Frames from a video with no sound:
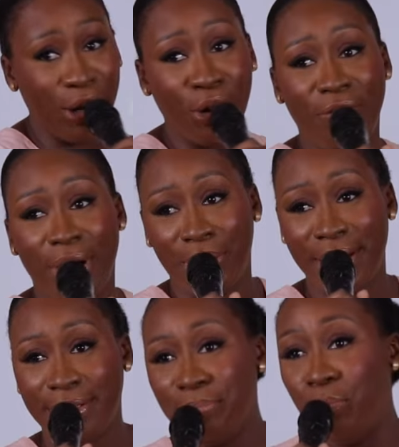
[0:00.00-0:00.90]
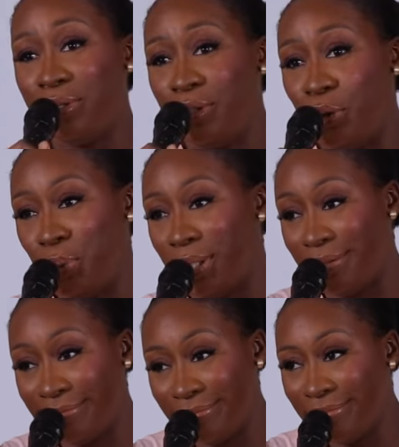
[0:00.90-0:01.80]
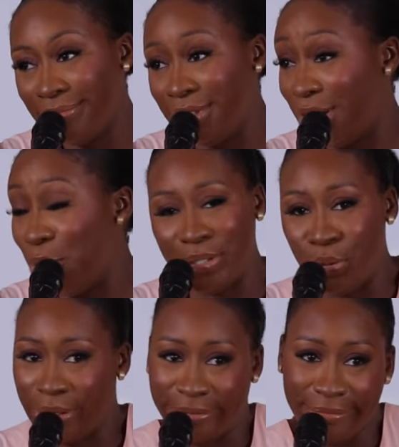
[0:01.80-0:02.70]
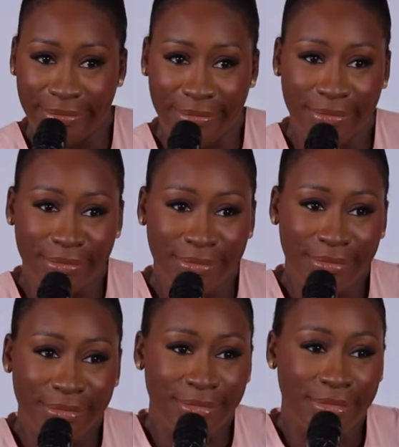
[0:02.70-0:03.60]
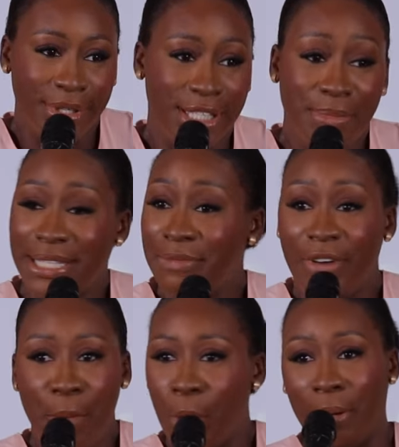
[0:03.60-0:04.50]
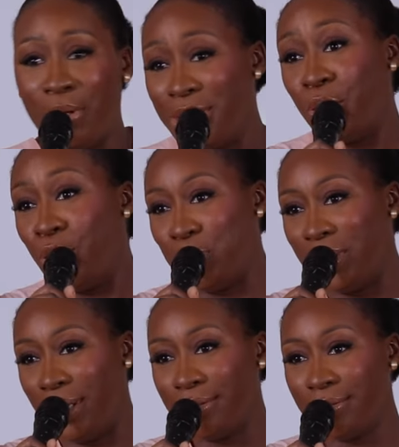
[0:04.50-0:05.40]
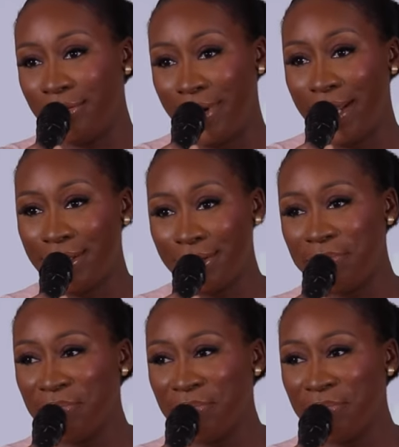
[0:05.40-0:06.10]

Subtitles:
a lot of founders post on Twitter. They're always talking. They seem very popular because they're talking on Twitter, right?